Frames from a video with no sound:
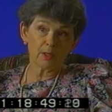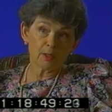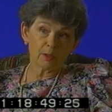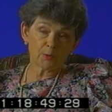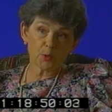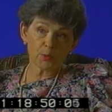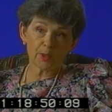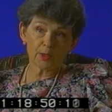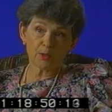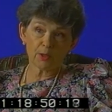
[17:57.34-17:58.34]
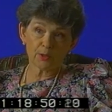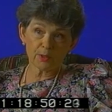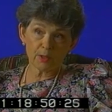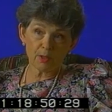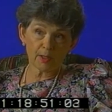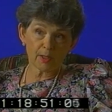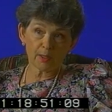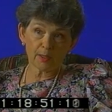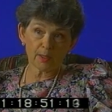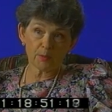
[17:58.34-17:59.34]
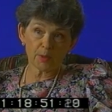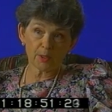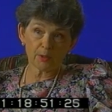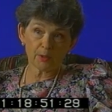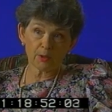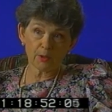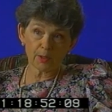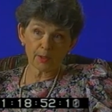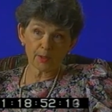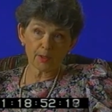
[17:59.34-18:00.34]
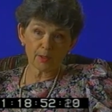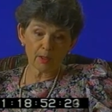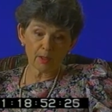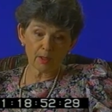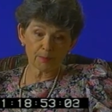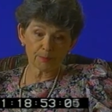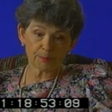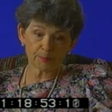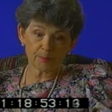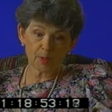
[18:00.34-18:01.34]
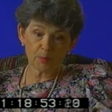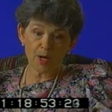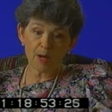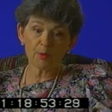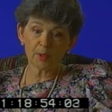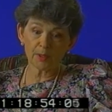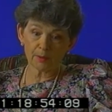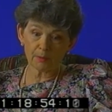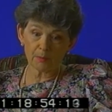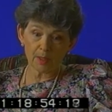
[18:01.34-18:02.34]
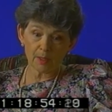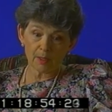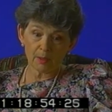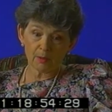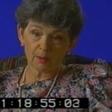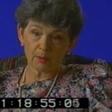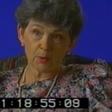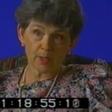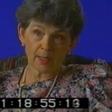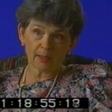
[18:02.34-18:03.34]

of northwest Arkansas, and he had been an early, probably had